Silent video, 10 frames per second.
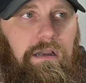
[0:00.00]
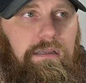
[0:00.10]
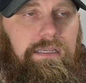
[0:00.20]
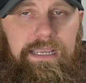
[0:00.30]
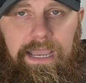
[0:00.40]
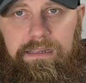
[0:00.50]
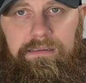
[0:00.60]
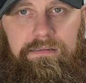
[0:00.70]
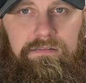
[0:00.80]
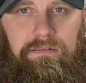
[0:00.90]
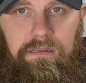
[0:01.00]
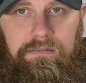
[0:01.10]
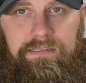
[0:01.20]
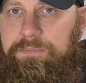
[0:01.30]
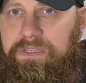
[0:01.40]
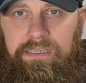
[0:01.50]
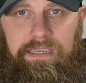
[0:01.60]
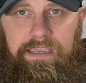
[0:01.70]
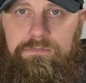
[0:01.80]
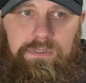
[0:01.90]
He got his. Same thing. He
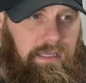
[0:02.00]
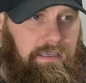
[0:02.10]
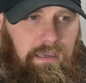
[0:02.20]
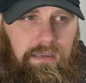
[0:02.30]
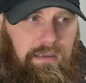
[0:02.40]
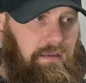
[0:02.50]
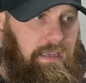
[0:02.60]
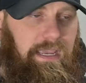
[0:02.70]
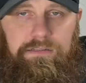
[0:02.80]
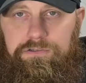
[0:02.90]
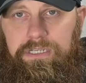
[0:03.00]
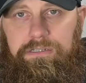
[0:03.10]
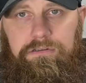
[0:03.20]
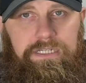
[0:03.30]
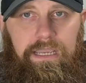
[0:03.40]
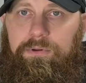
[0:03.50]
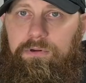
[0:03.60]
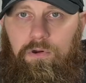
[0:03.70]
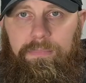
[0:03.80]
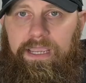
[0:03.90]
asked me, like, hey, did you get yours yet? We were
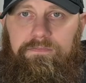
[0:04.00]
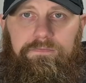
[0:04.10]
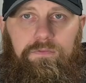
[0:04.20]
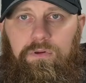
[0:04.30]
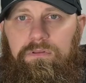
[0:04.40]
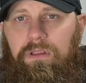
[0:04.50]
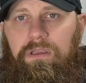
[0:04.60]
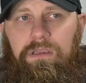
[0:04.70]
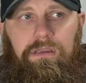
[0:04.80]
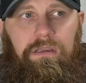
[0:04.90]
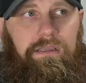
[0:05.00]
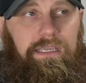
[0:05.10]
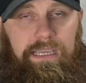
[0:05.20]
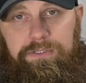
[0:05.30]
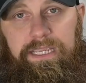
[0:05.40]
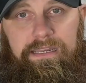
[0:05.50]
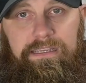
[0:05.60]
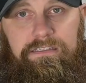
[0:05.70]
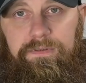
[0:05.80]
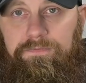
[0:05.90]
going back and forth. He actually got
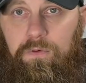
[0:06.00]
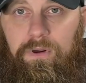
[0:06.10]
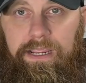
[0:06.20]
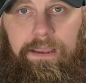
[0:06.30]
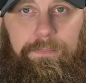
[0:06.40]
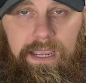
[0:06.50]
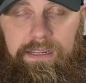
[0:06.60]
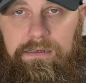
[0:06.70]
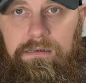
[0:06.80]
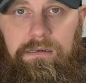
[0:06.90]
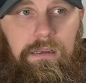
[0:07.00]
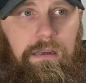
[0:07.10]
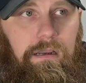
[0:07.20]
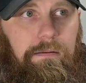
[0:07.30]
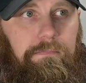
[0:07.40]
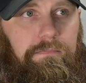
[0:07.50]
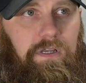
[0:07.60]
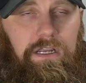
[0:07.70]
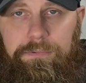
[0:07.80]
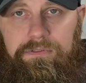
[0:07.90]
his before I got mine, a
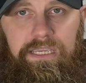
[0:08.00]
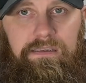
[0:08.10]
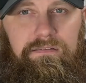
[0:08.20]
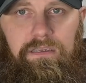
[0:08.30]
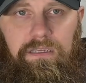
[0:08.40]
couple days.